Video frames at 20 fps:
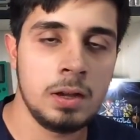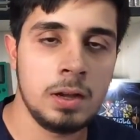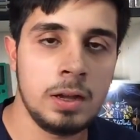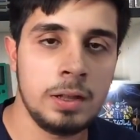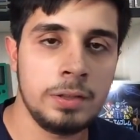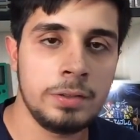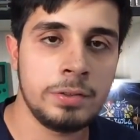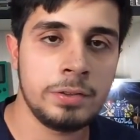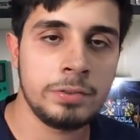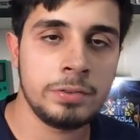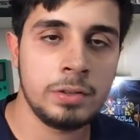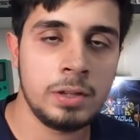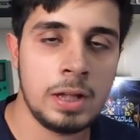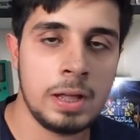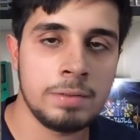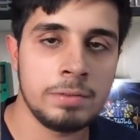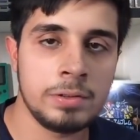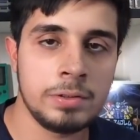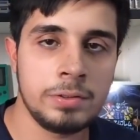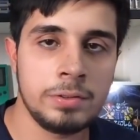at least I still
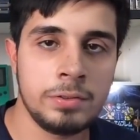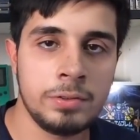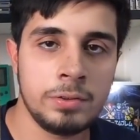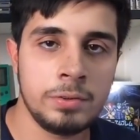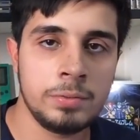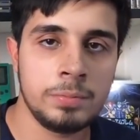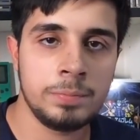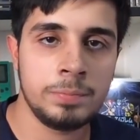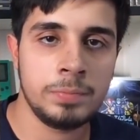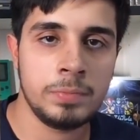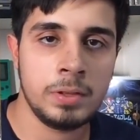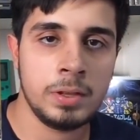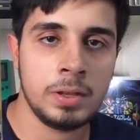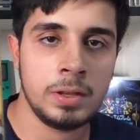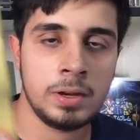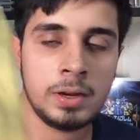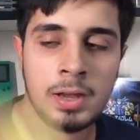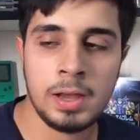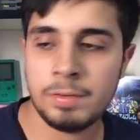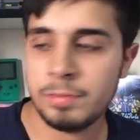have it. So yeah,
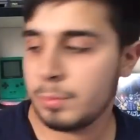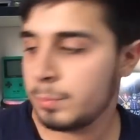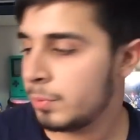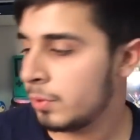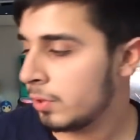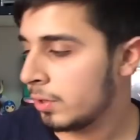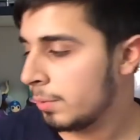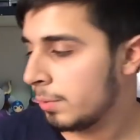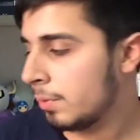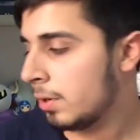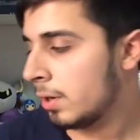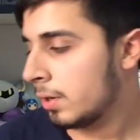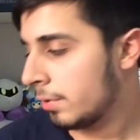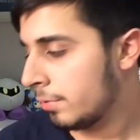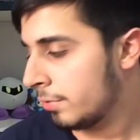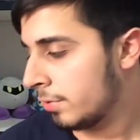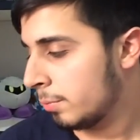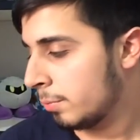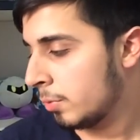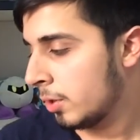and I have the Pokewalker
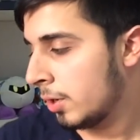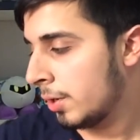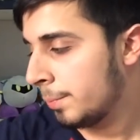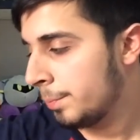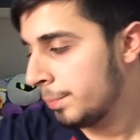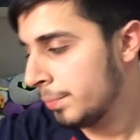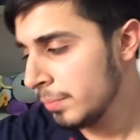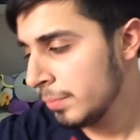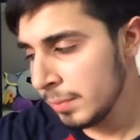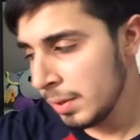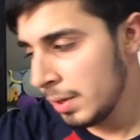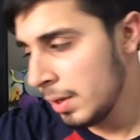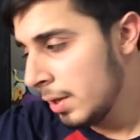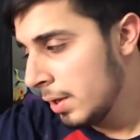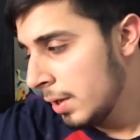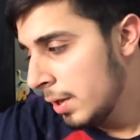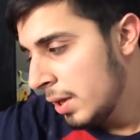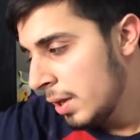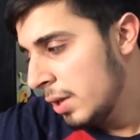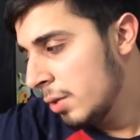somewhere.
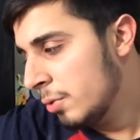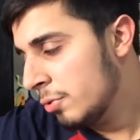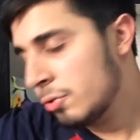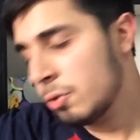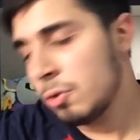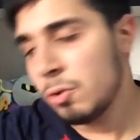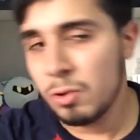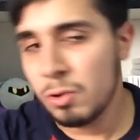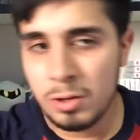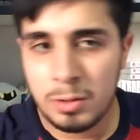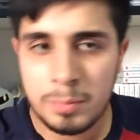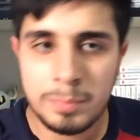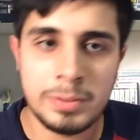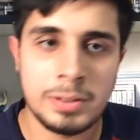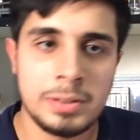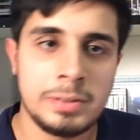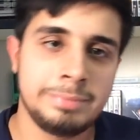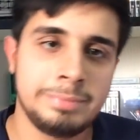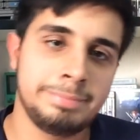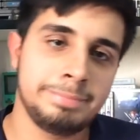It was cool,
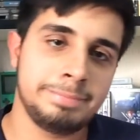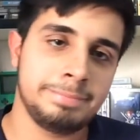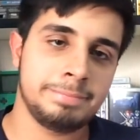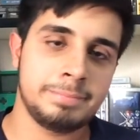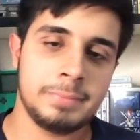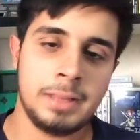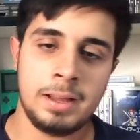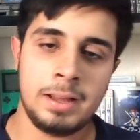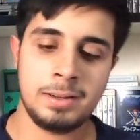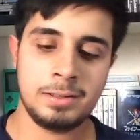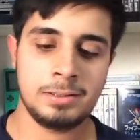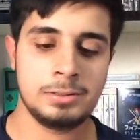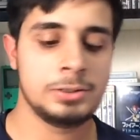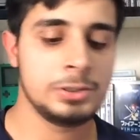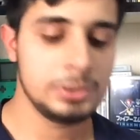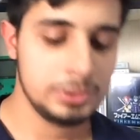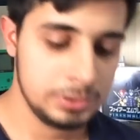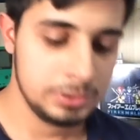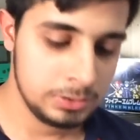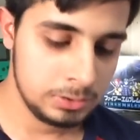but I don't know. It
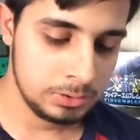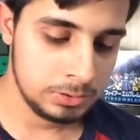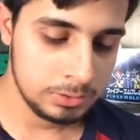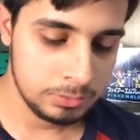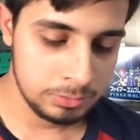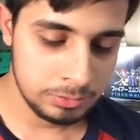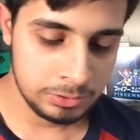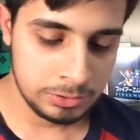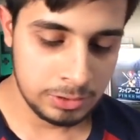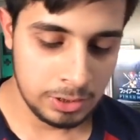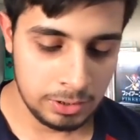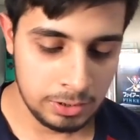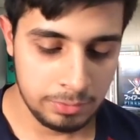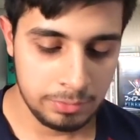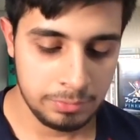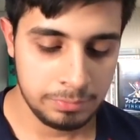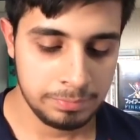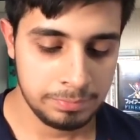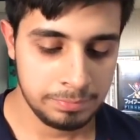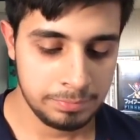was kind
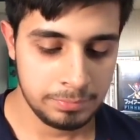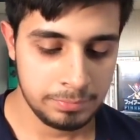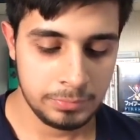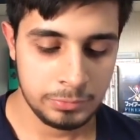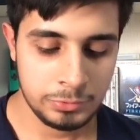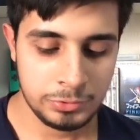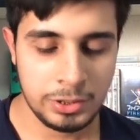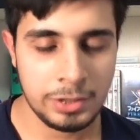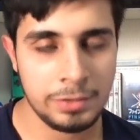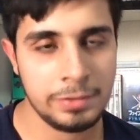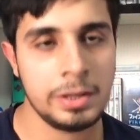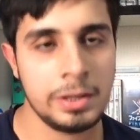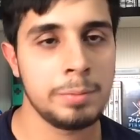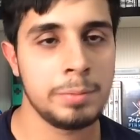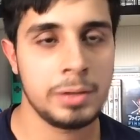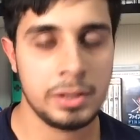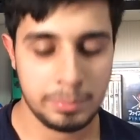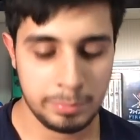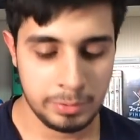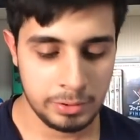of a
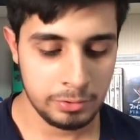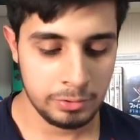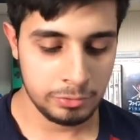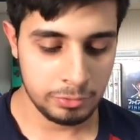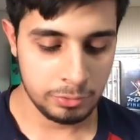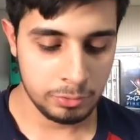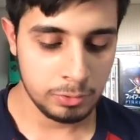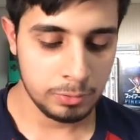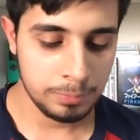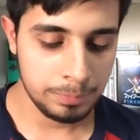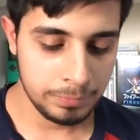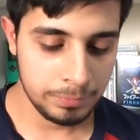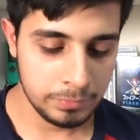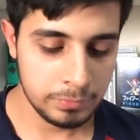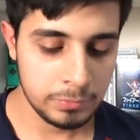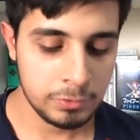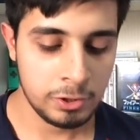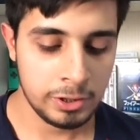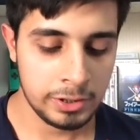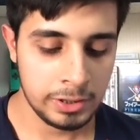gimmick, but it was cool.
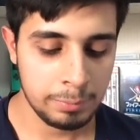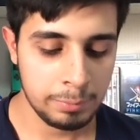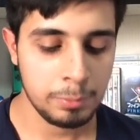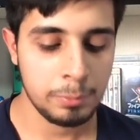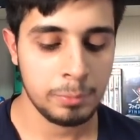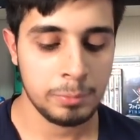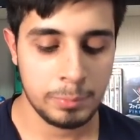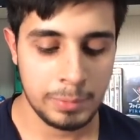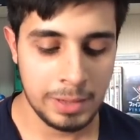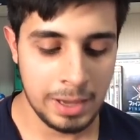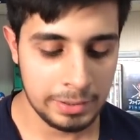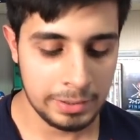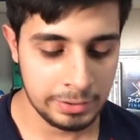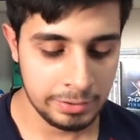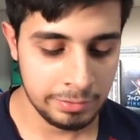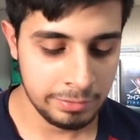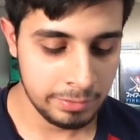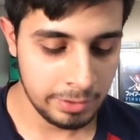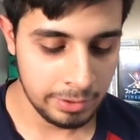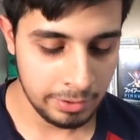Trying to get people to be
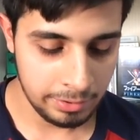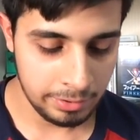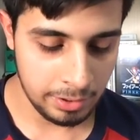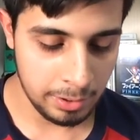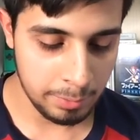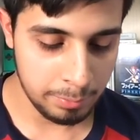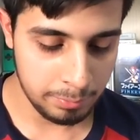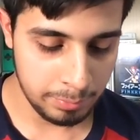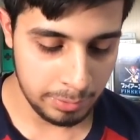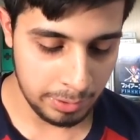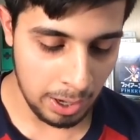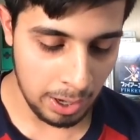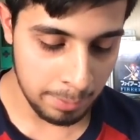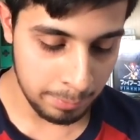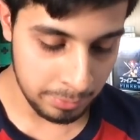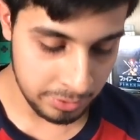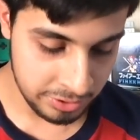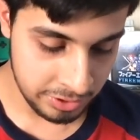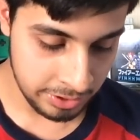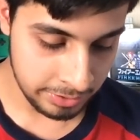active. I
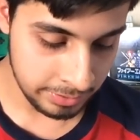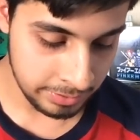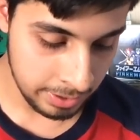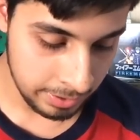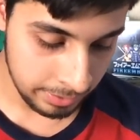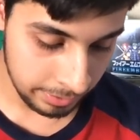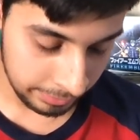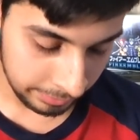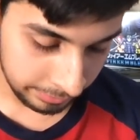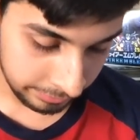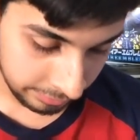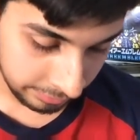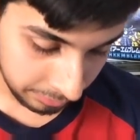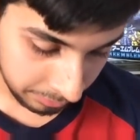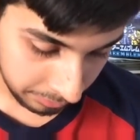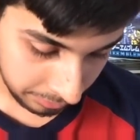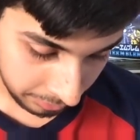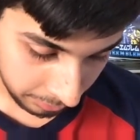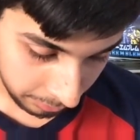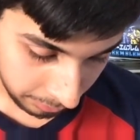appreciate that. I can see
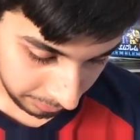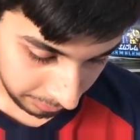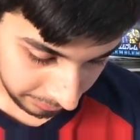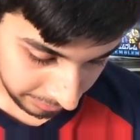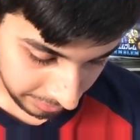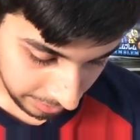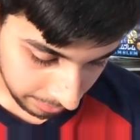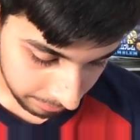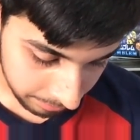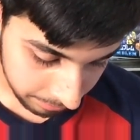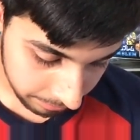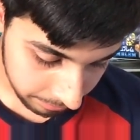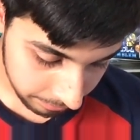where they're going with that.